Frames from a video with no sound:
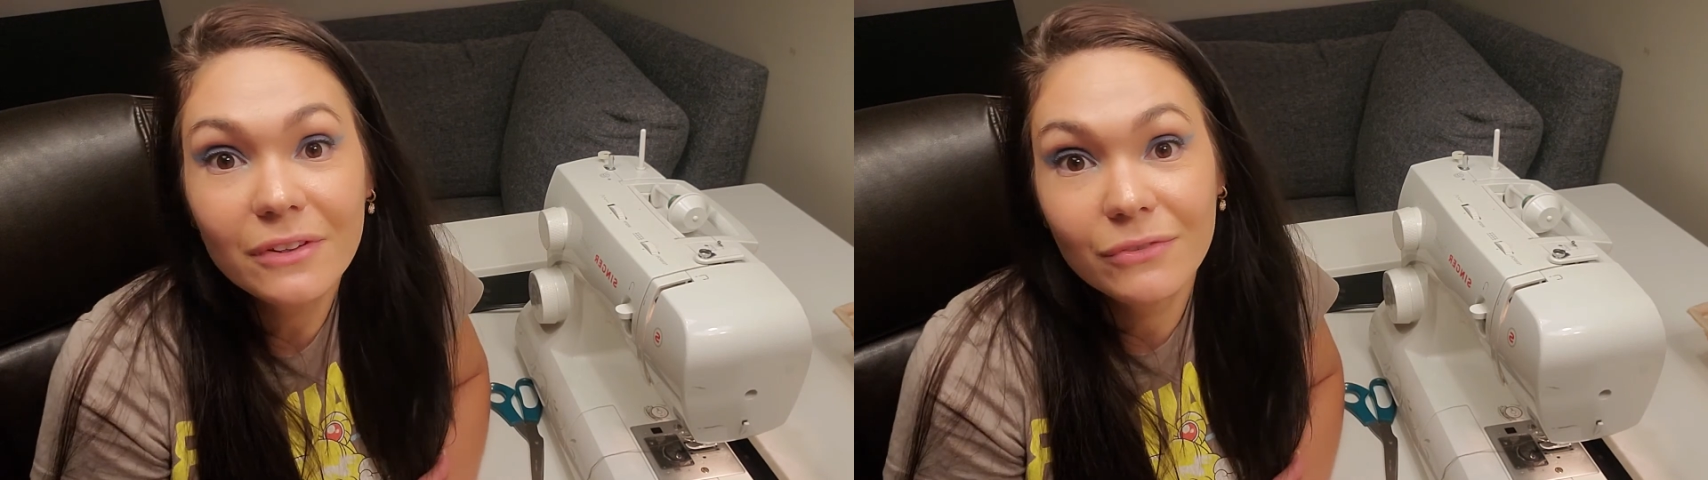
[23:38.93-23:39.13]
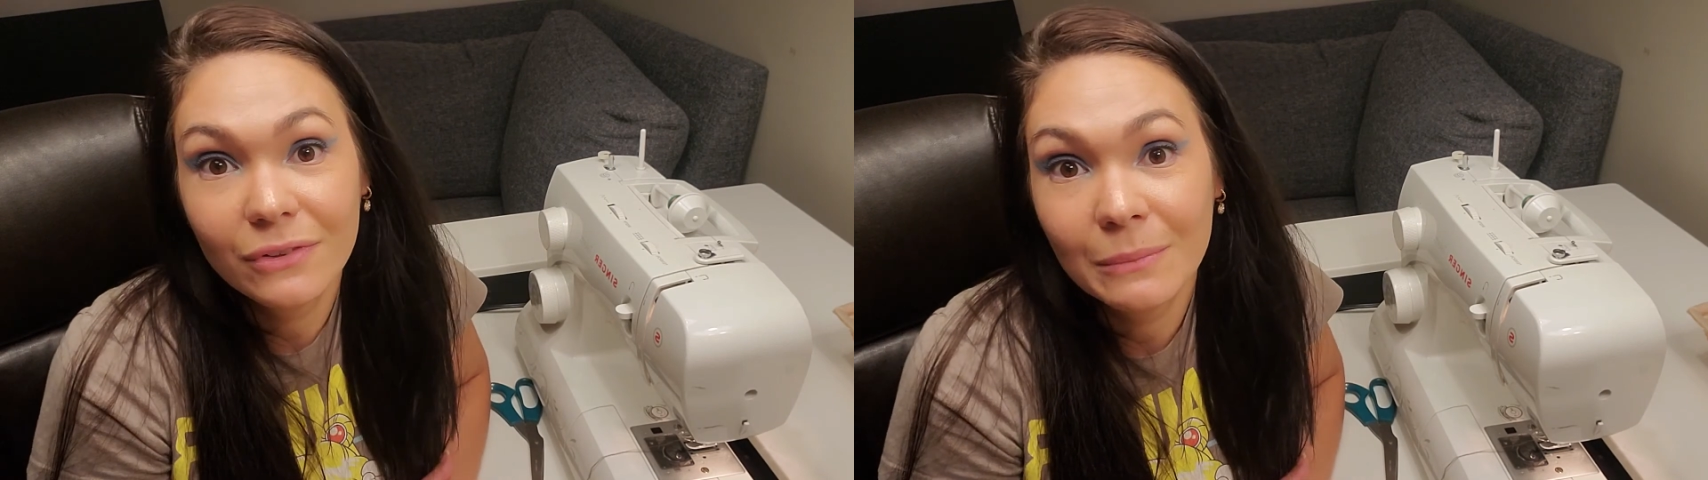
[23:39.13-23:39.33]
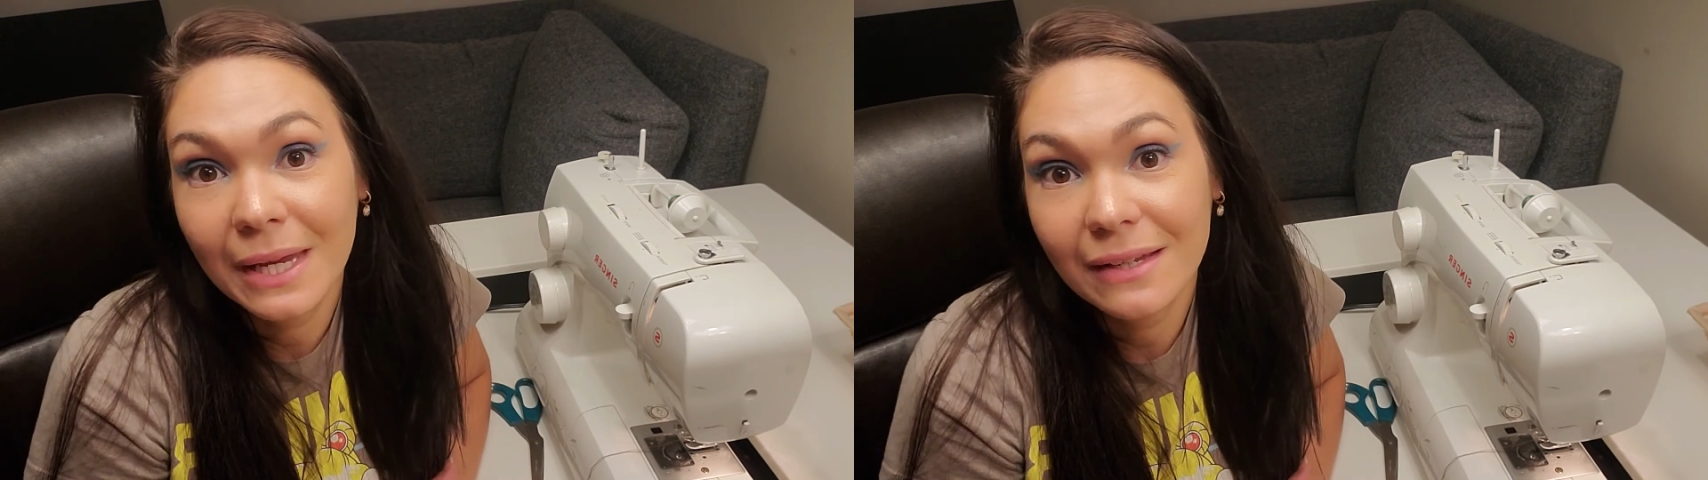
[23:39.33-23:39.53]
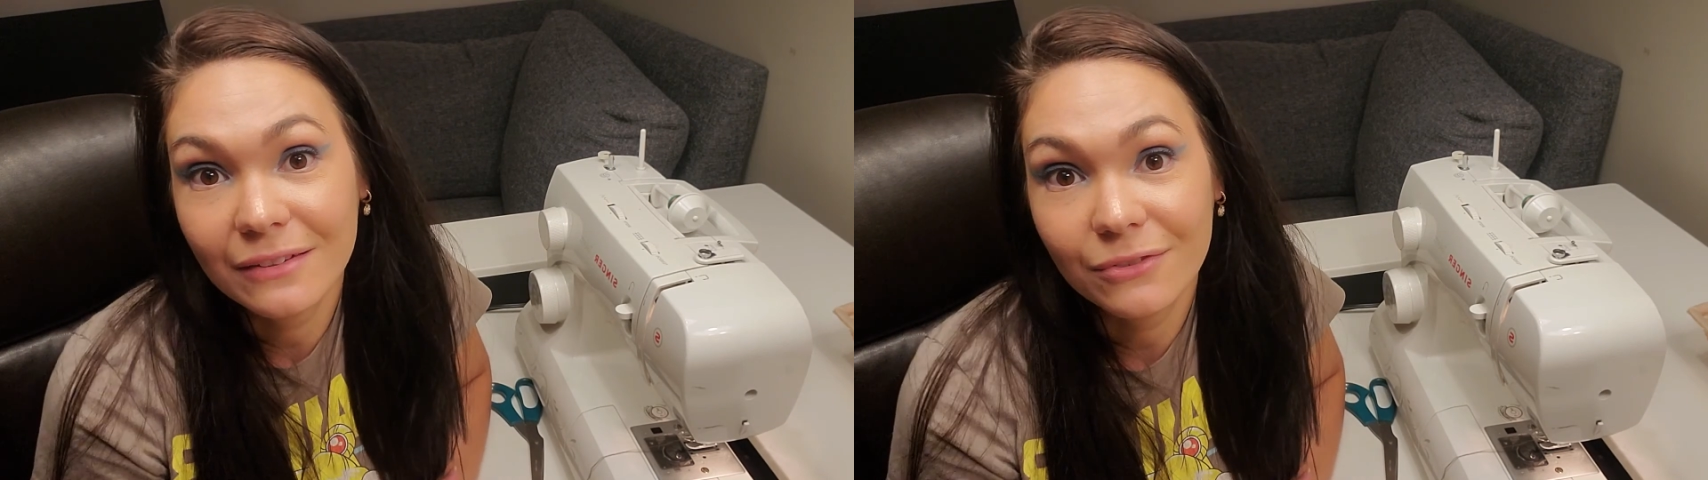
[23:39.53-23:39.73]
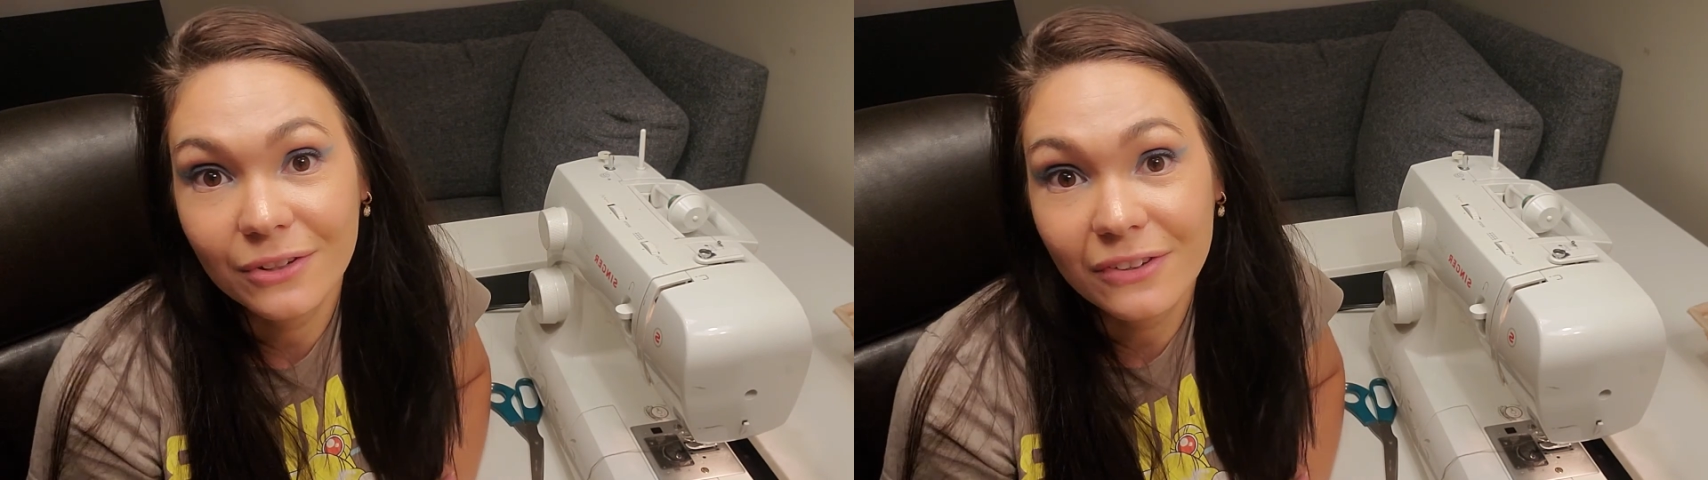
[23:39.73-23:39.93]
if you make
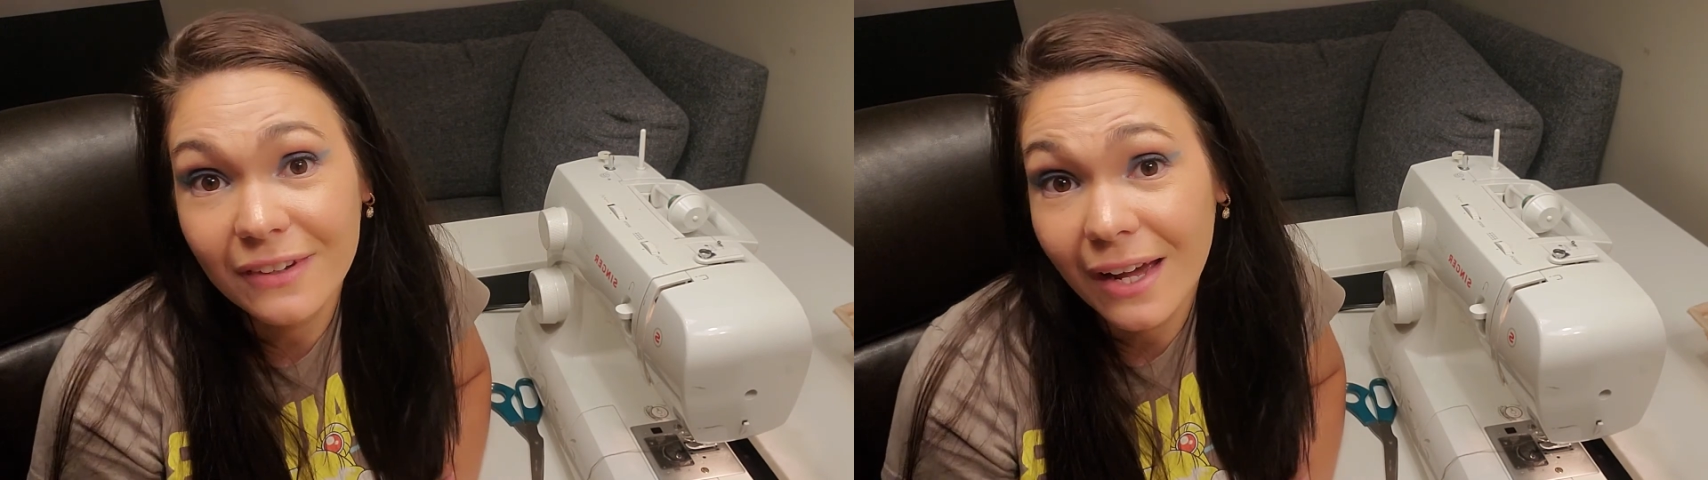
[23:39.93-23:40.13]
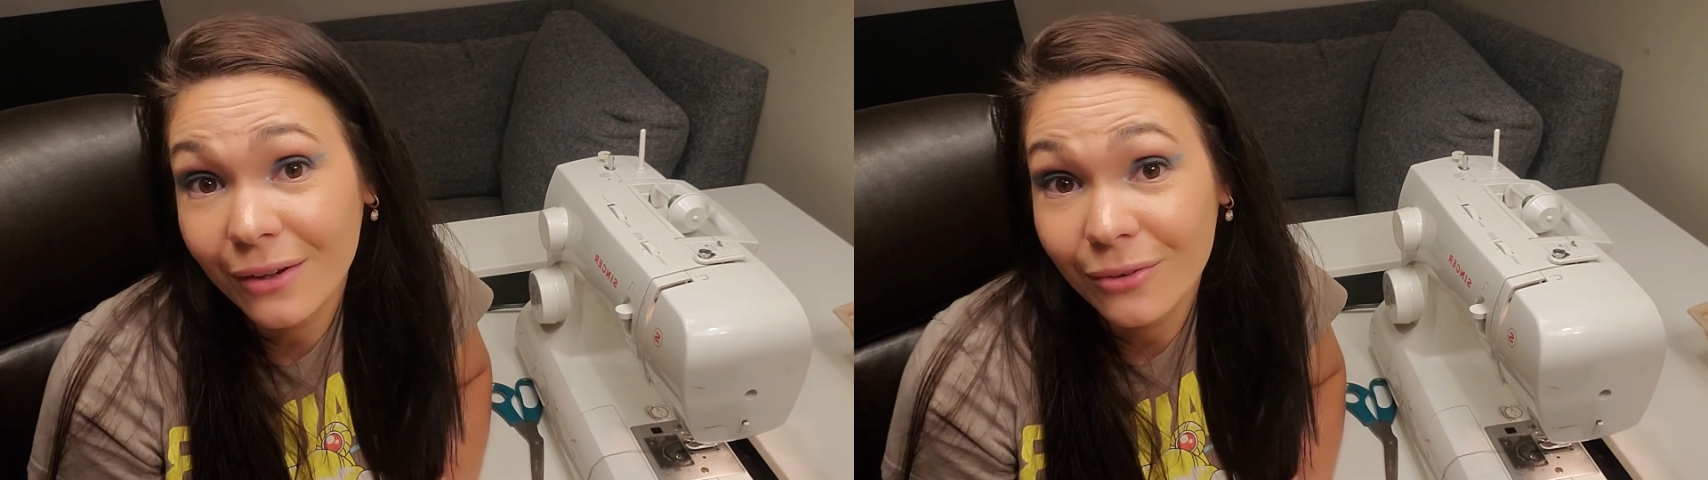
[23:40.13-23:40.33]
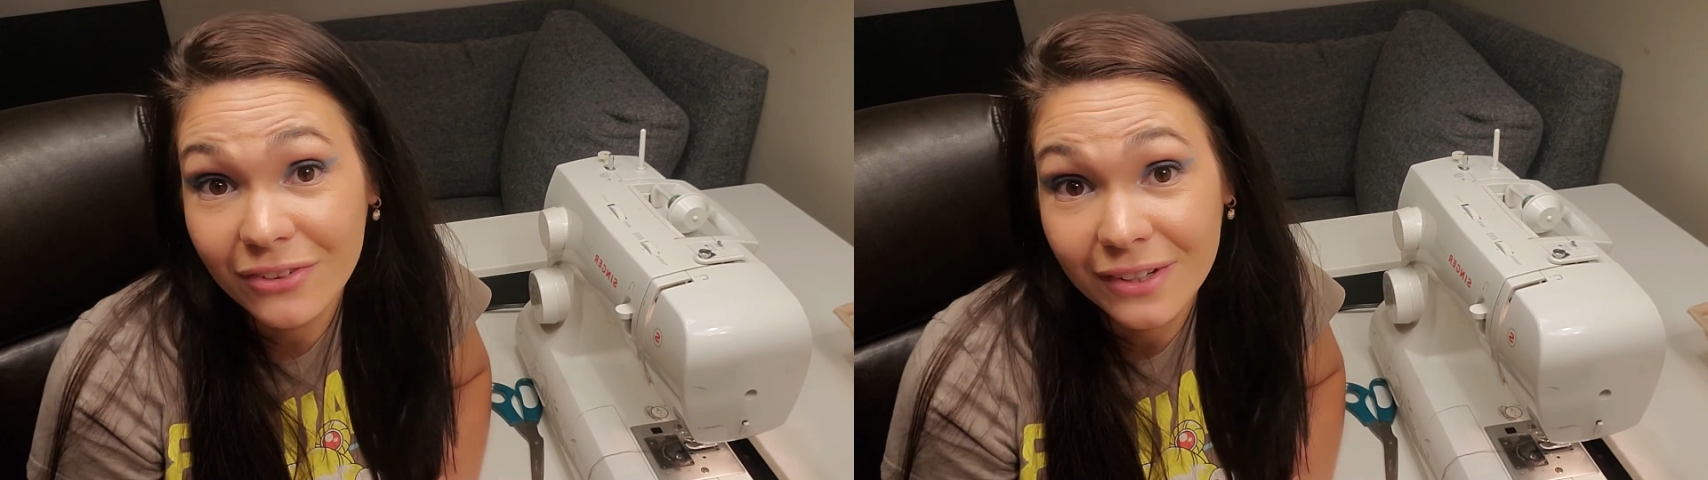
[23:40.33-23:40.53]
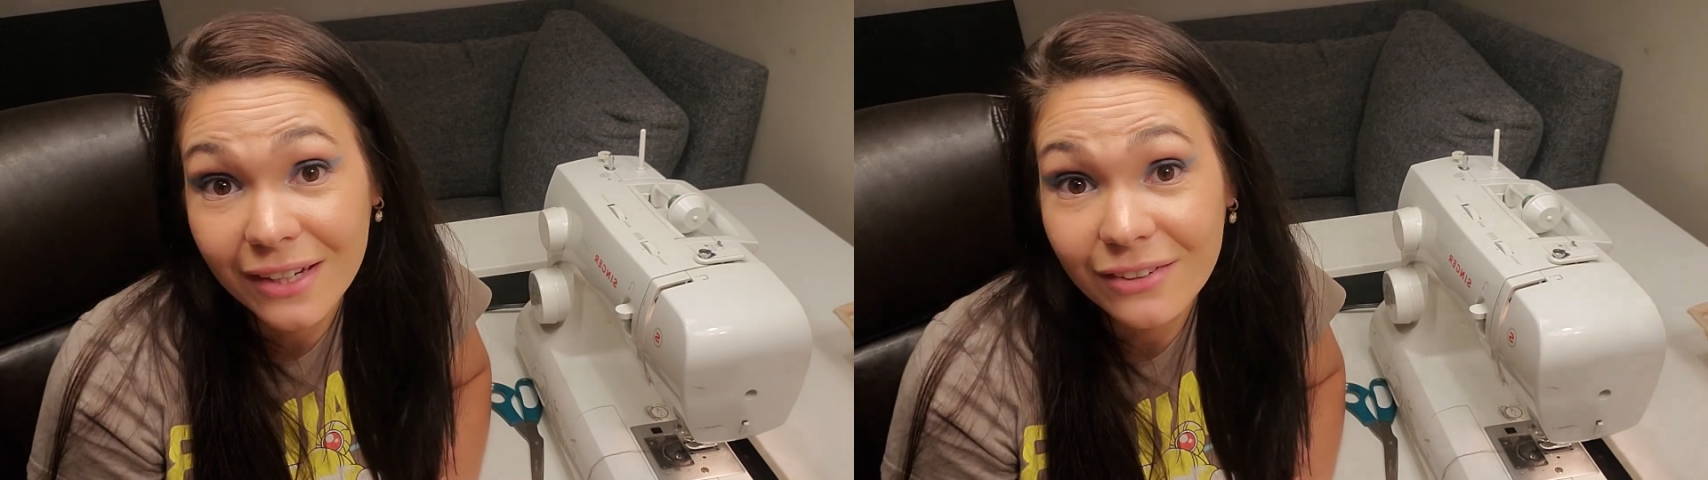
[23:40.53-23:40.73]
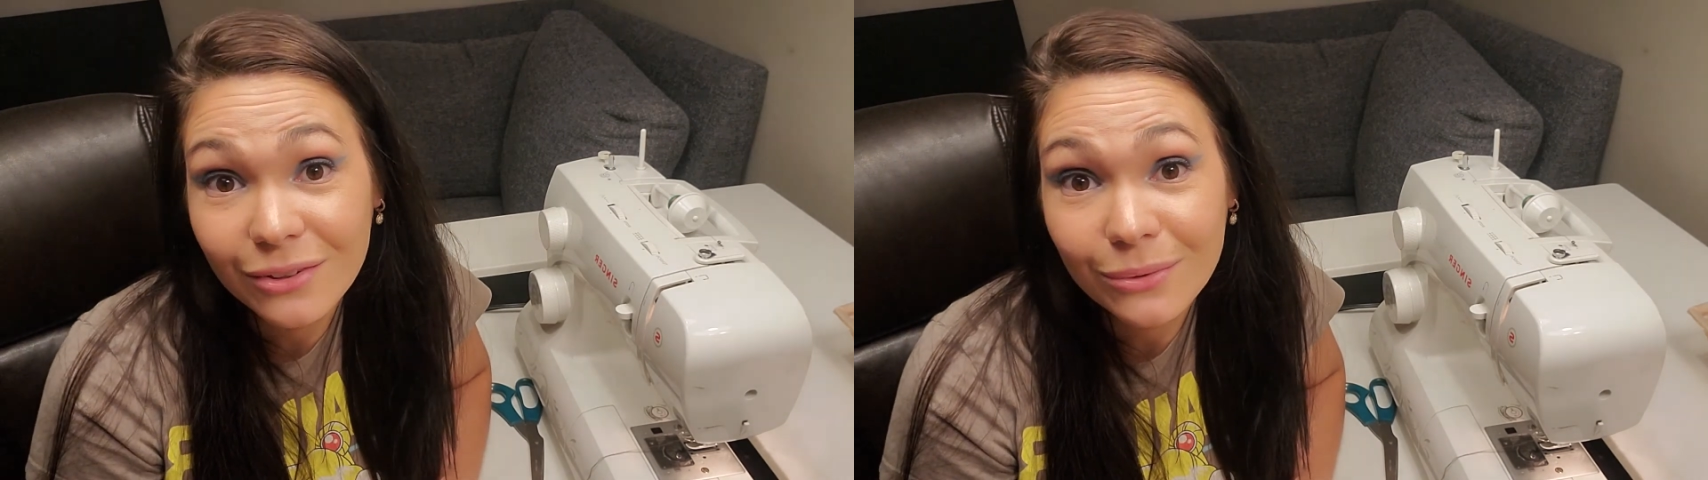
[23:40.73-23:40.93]
different styles than I
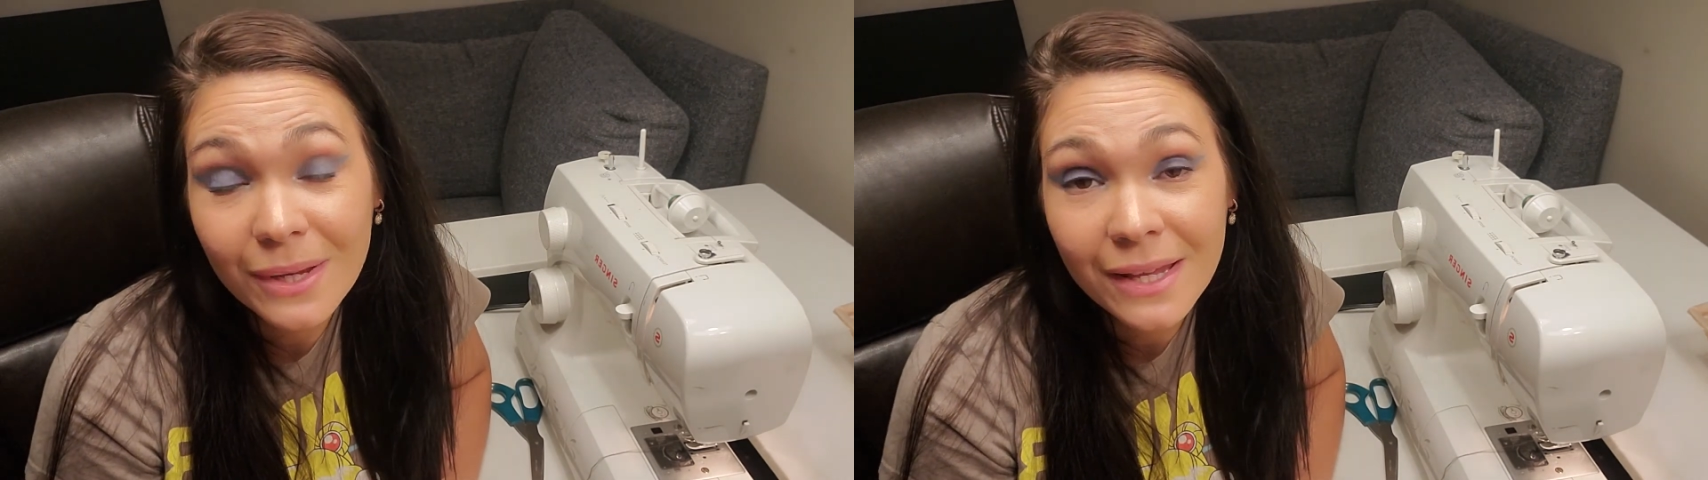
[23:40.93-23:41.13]
do.